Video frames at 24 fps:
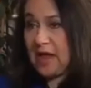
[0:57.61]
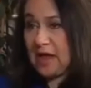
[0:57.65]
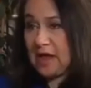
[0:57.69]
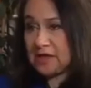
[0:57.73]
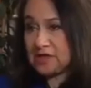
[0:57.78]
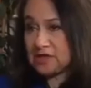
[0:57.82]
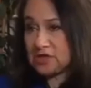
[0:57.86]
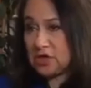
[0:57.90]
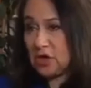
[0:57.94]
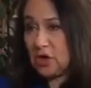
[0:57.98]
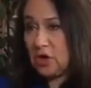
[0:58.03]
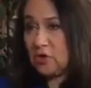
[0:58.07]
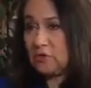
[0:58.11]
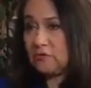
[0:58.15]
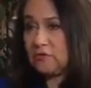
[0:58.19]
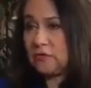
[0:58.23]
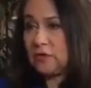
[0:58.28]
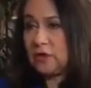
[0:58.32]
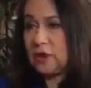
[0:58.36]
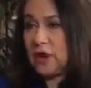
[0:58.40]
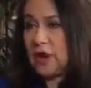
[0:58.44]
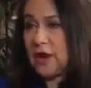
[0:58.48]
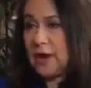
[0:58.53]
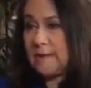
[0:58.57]
It's
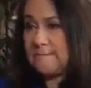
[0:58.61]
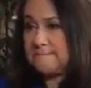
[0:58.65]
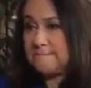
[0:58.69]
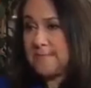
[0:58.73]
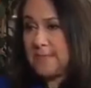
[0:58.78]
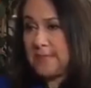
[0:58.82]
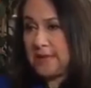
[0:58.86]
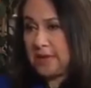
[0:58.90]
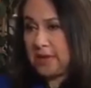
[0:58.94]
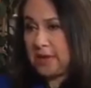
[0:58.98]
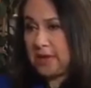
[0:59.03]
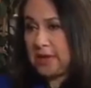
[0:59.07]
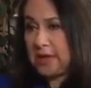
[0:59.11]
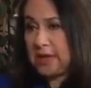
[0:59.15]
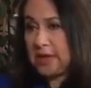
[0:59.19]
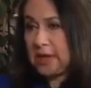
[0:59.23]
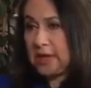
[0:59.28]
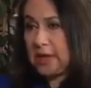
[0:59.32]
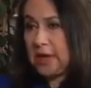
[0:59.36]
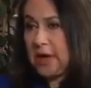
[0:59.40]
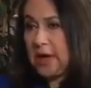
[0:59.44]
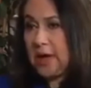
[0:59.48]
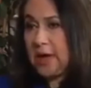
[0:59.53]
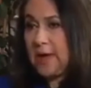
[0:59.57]
over a
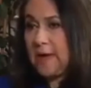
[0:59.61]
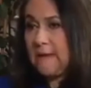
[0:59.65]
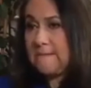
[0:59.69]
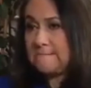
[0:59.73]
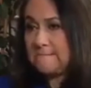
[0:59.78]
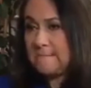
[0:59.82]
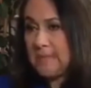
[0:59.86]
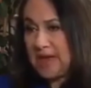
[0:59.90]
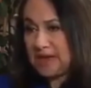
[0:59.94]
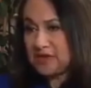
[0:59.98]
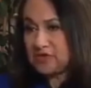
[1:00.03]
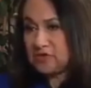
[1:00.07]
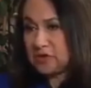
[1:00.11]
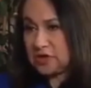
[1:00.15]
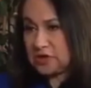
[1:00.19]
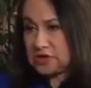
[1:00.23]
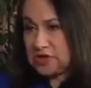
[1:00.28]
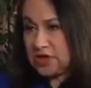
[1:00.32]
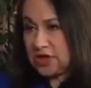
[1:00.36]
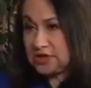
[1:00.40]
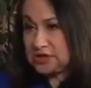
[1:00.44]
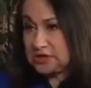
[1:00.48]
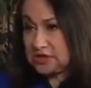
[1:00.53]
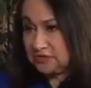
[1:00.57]
million
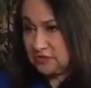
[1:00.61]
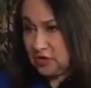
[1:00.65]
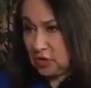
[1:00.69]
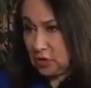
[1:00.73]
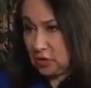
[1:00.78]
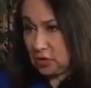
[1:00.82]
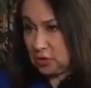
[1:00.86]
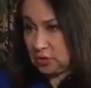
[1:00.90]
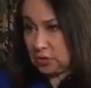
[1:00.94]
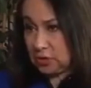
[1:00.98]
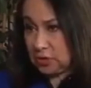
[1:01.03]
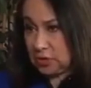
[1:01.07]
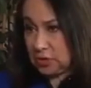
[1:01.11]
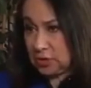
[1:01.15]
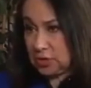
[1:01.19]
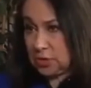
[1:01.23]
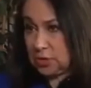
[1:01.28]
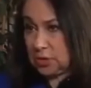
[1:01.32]
metric tons of gold.